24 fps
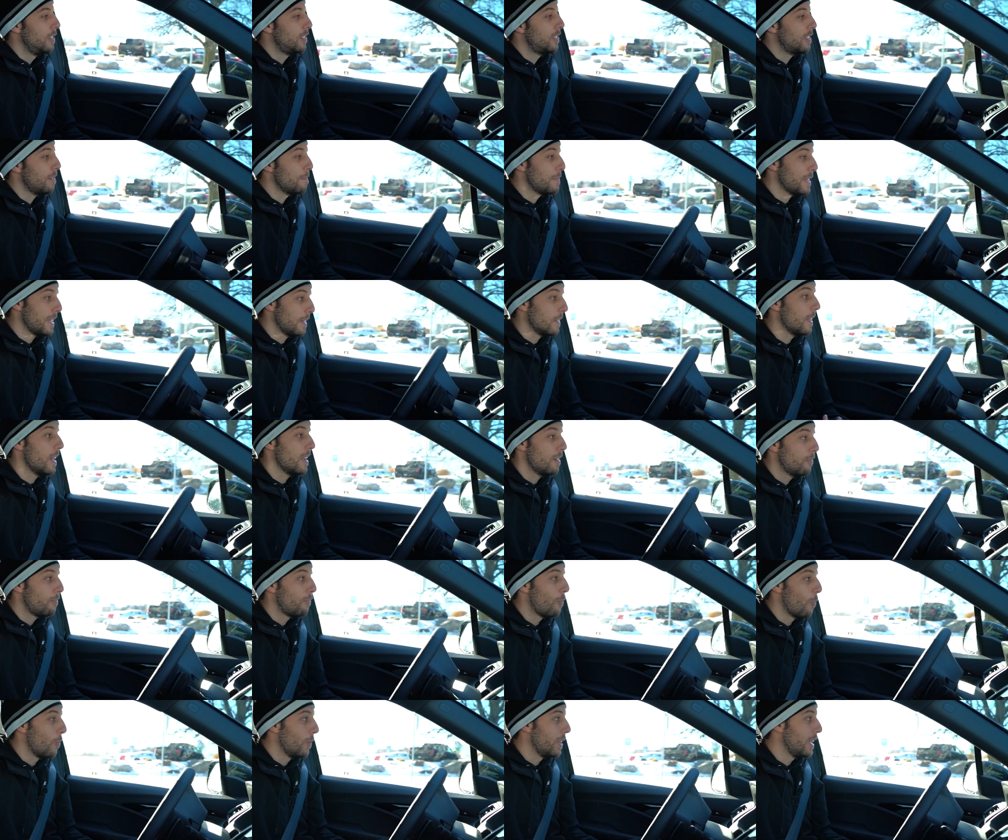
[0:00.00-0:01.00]
is something like
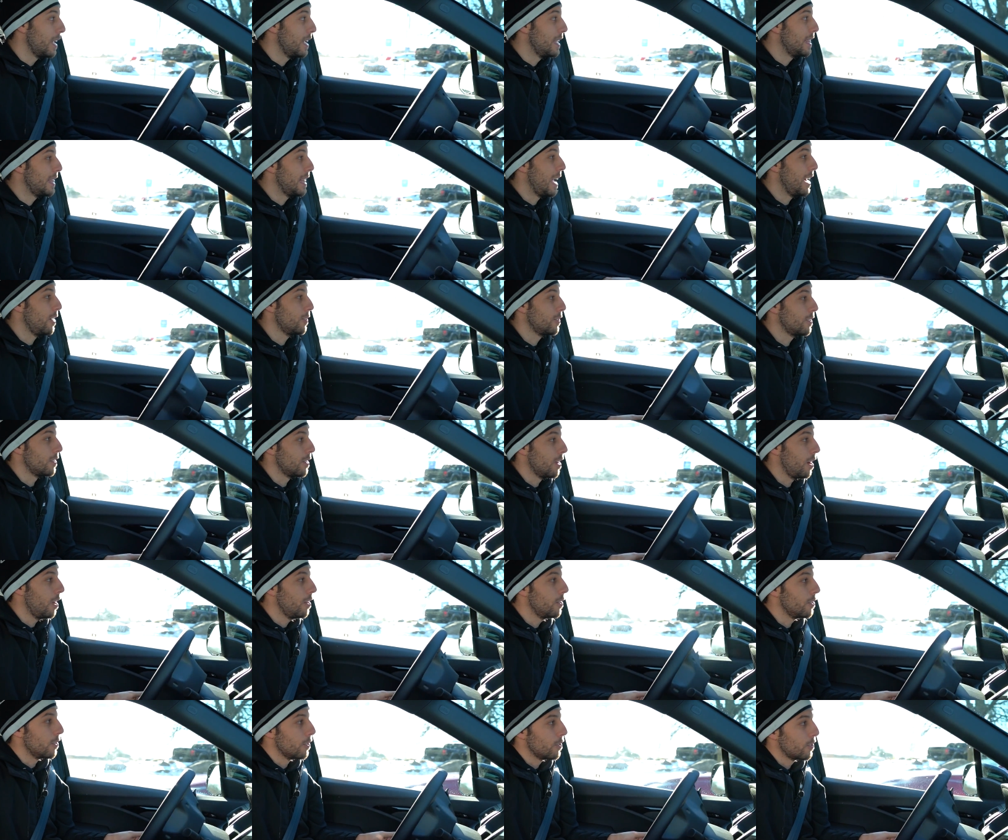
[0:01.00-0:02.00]

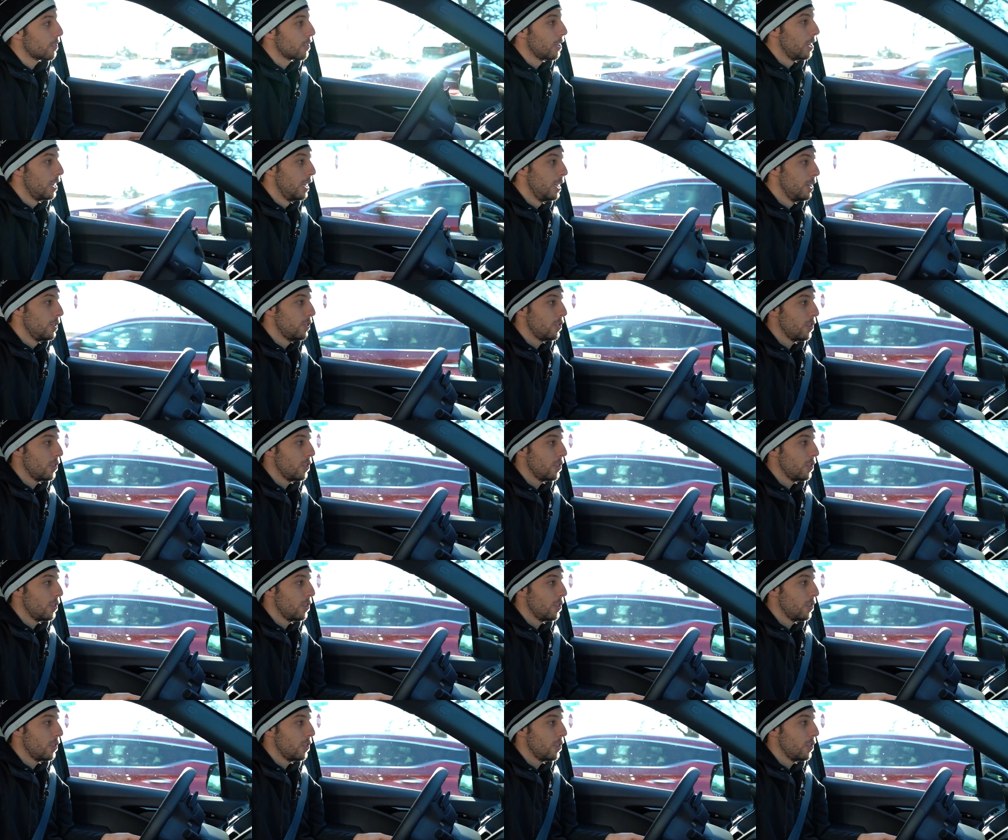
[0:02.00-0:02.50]
$48,000.